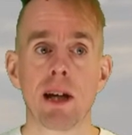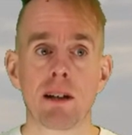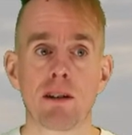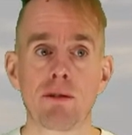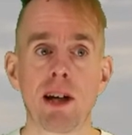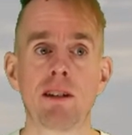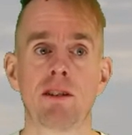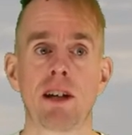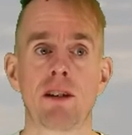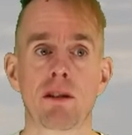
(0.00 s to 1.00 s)
It is fair to
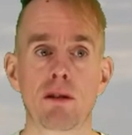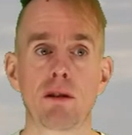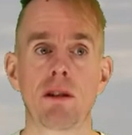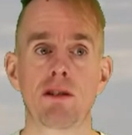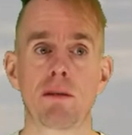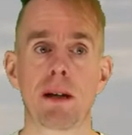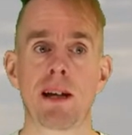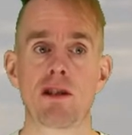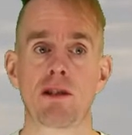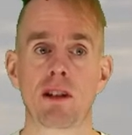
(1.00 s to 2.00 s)
say that good
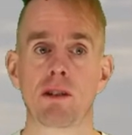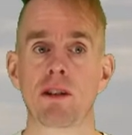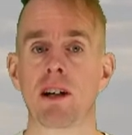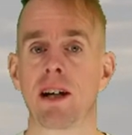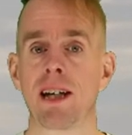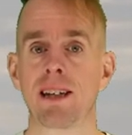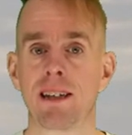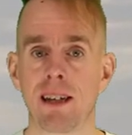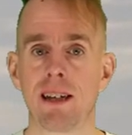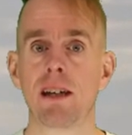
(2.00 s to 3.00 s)
simulation skills are a
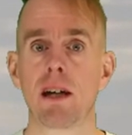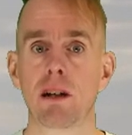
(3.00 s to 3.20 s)
key